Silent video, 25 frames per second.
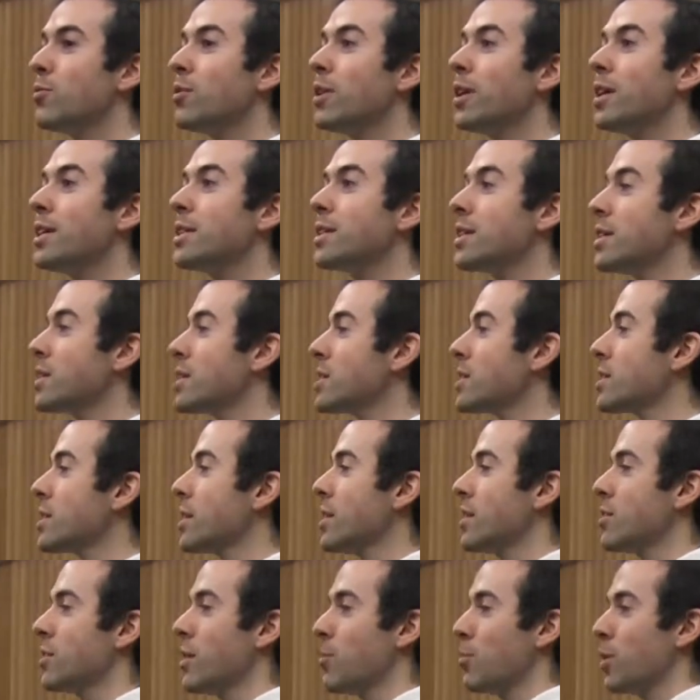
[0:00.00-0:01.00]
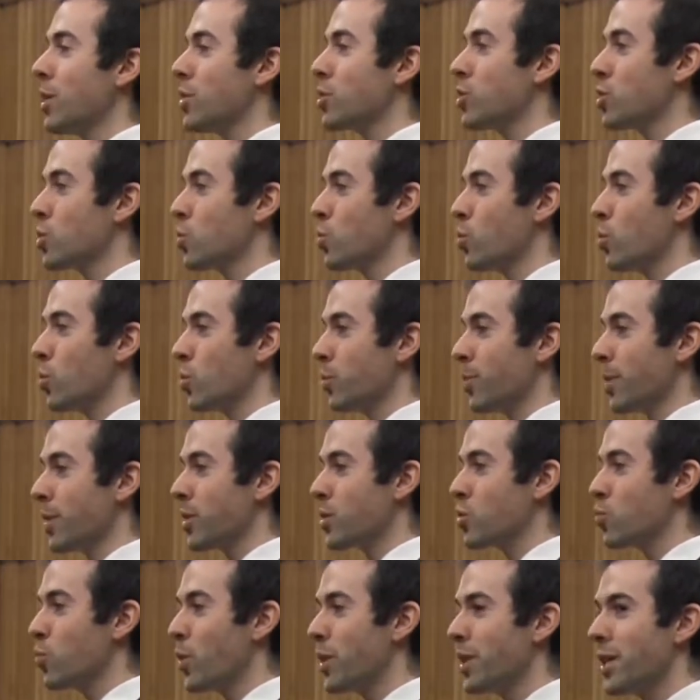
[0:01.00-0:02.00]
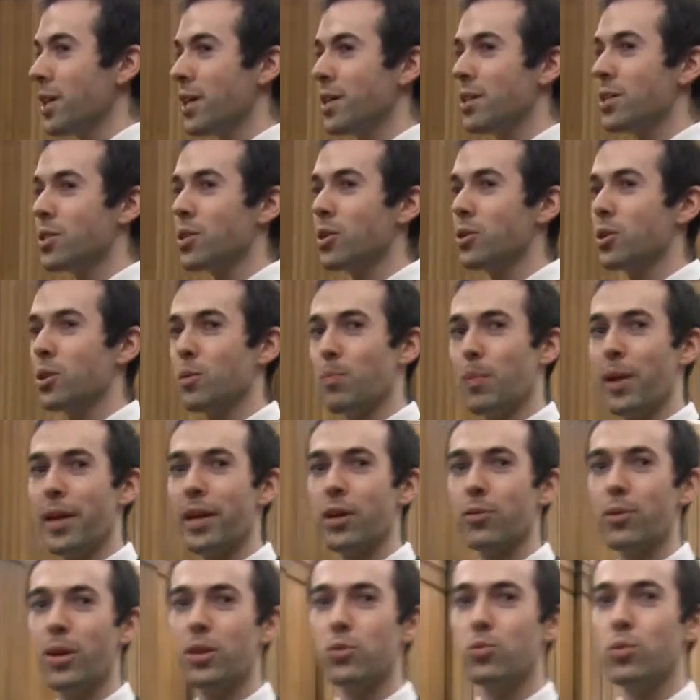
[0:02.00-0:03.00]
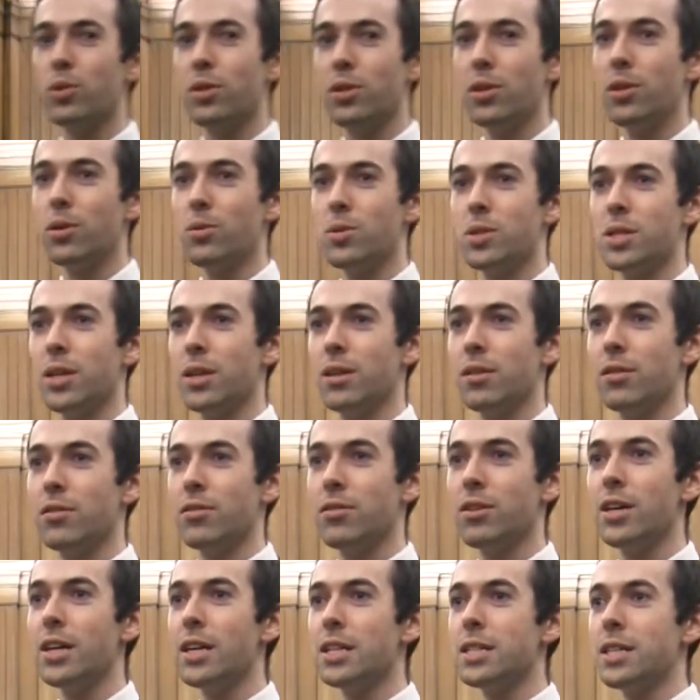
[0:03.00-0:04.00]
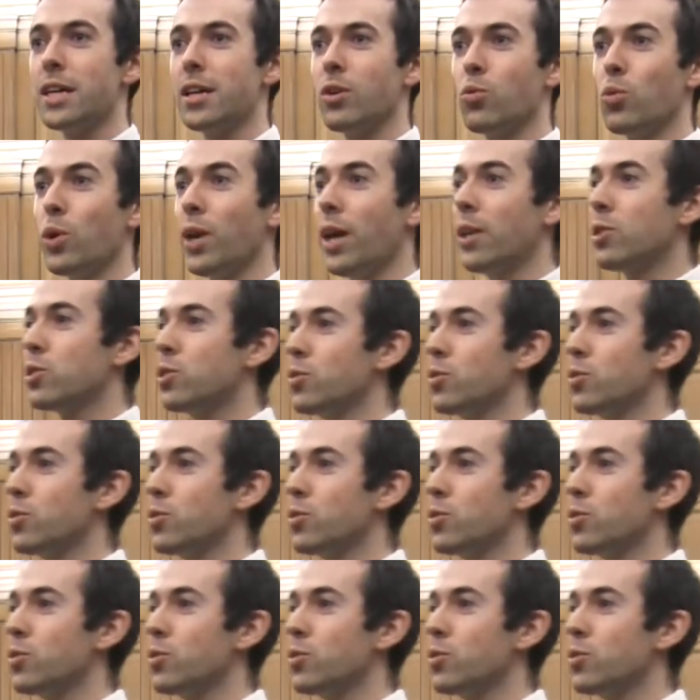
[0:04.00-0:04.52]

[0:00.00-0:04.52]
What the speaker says: it is a double-edged sword, because when he started playing around with the notes and saying, well, I'll